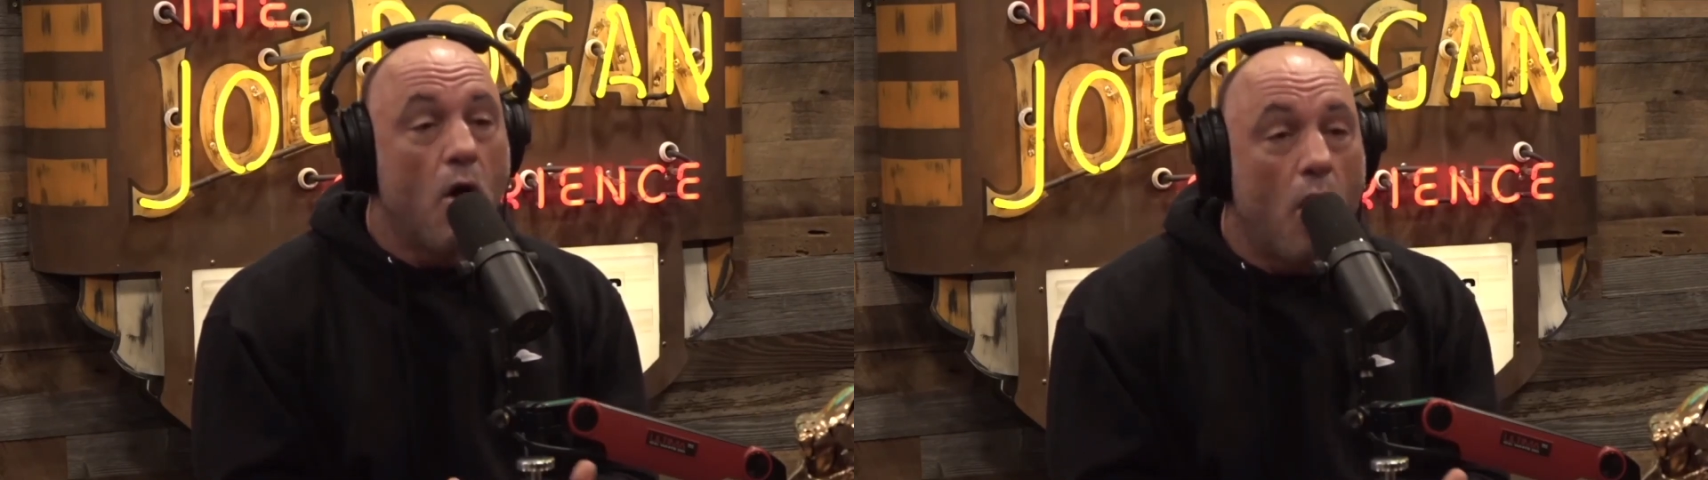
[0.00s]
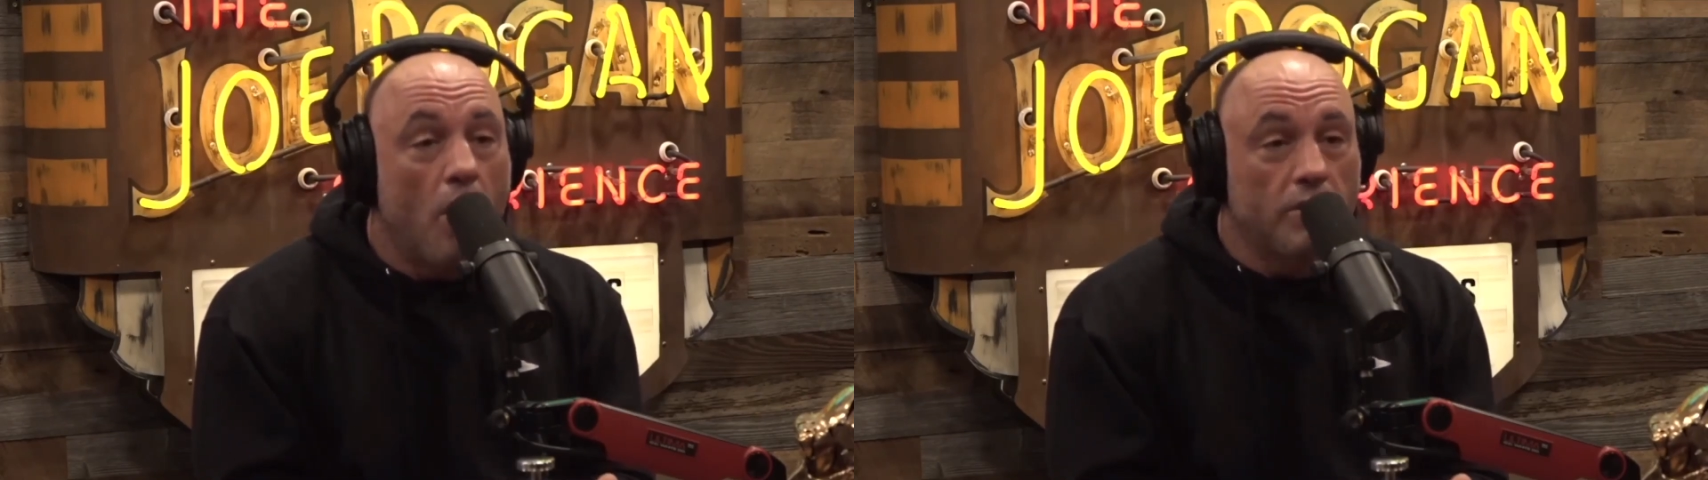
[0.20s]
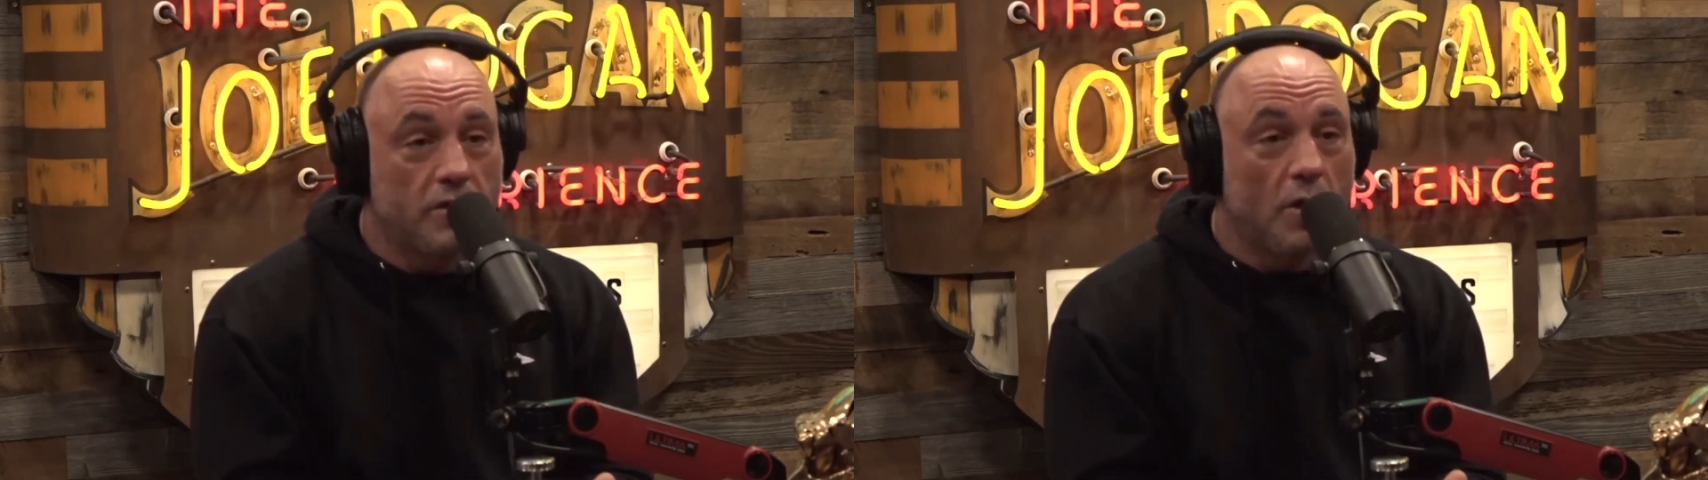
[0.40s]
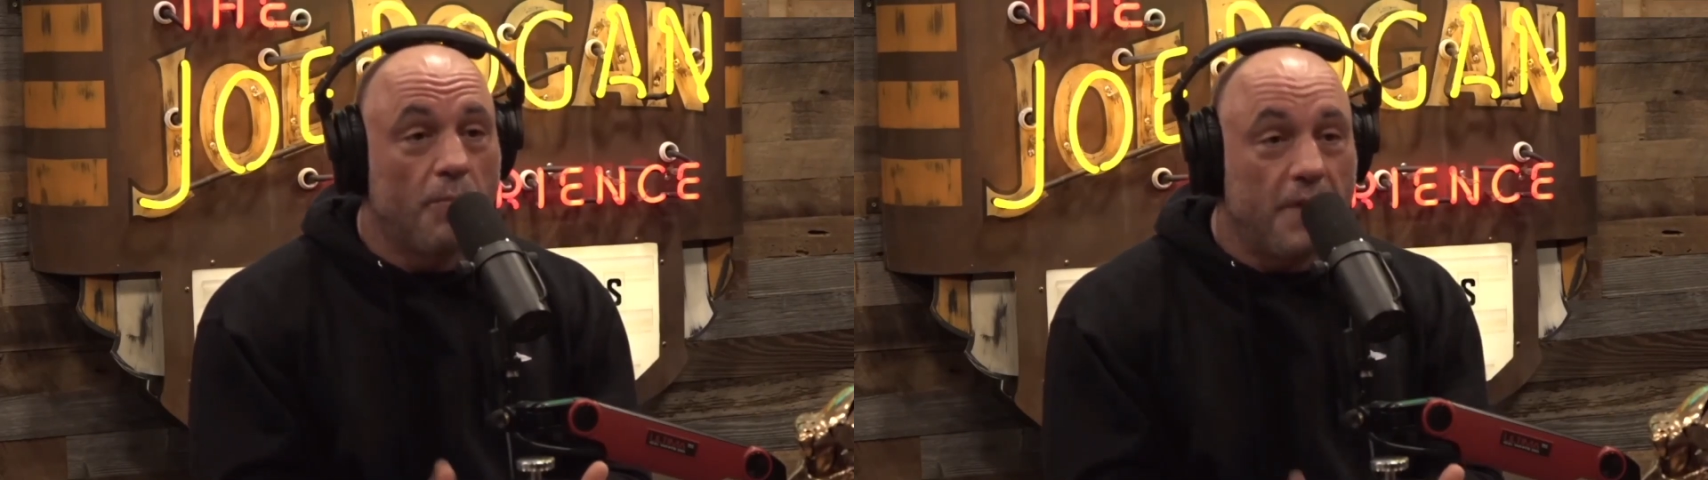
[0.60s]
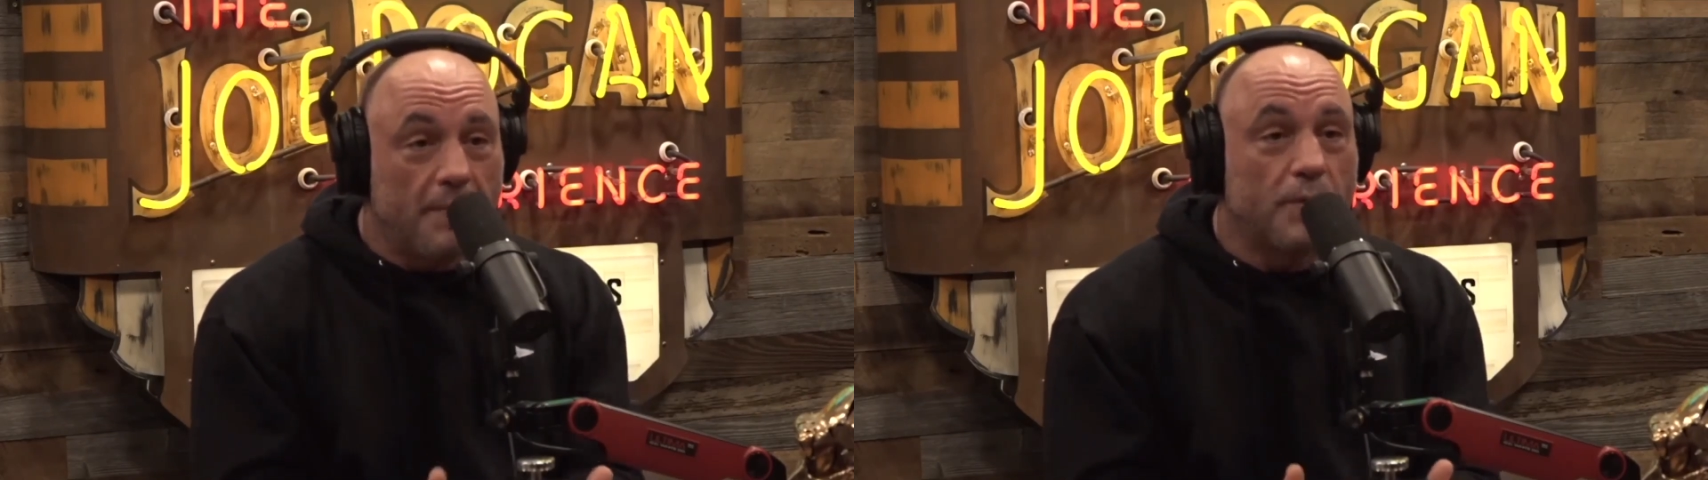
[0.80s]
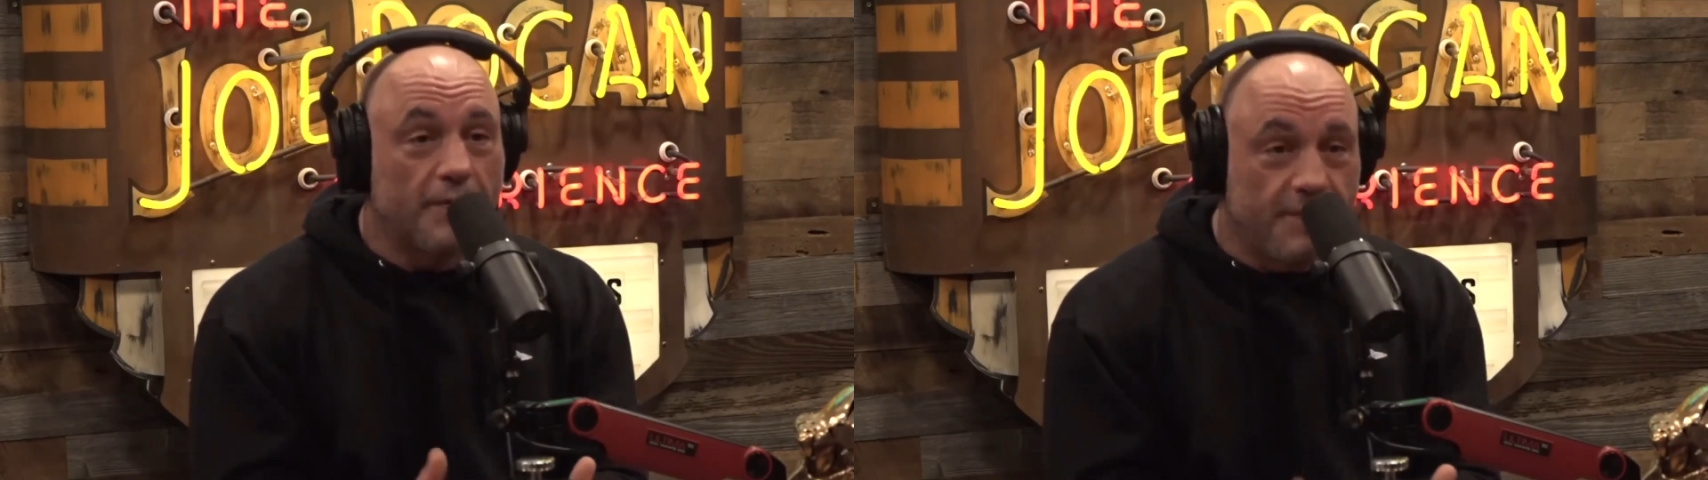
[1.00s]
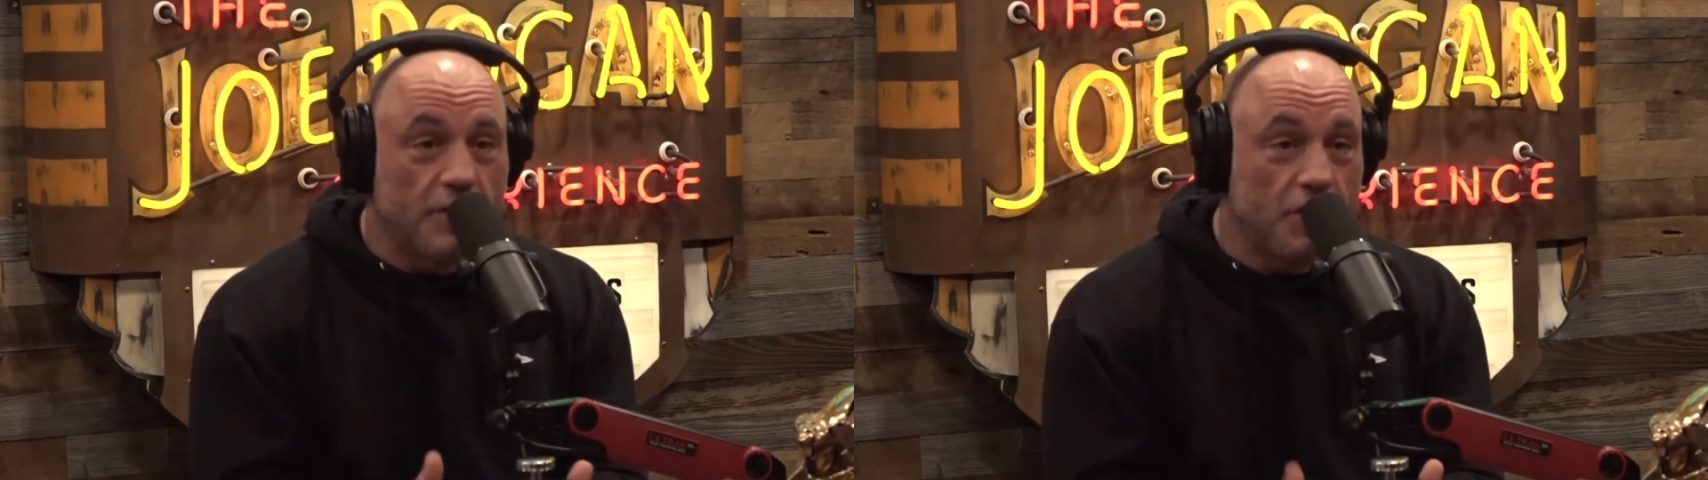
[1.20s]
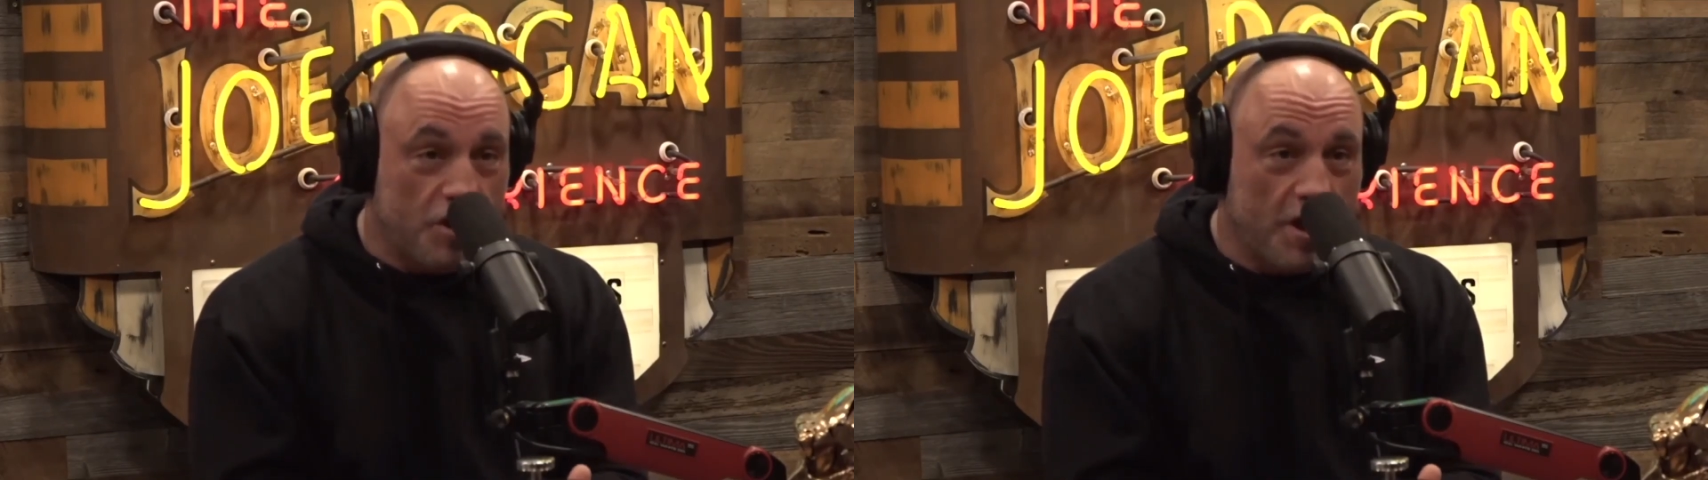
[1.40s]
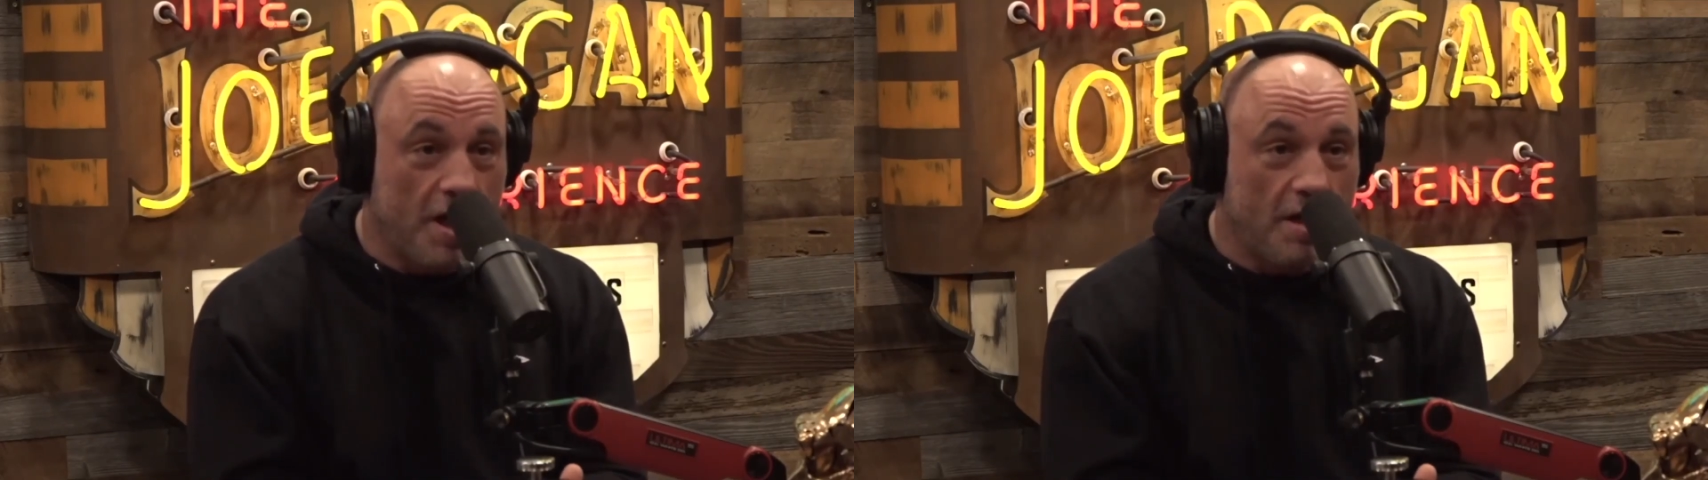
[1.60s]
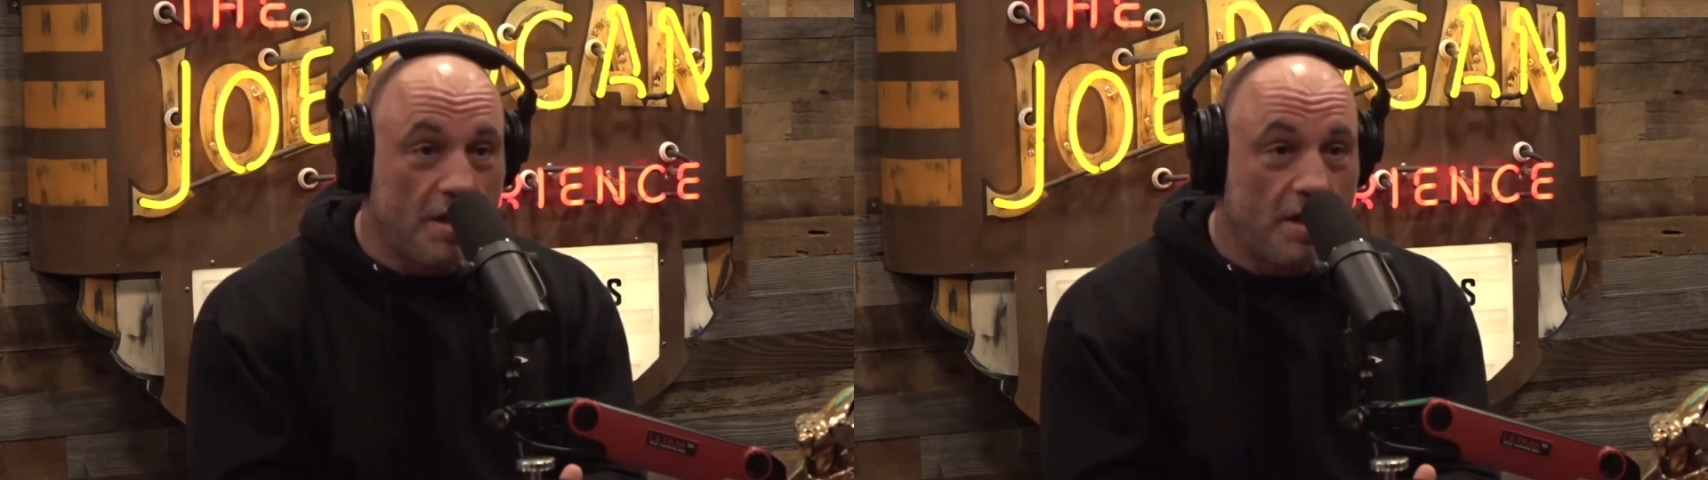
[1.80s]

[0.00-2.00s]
Also, people are full of shit.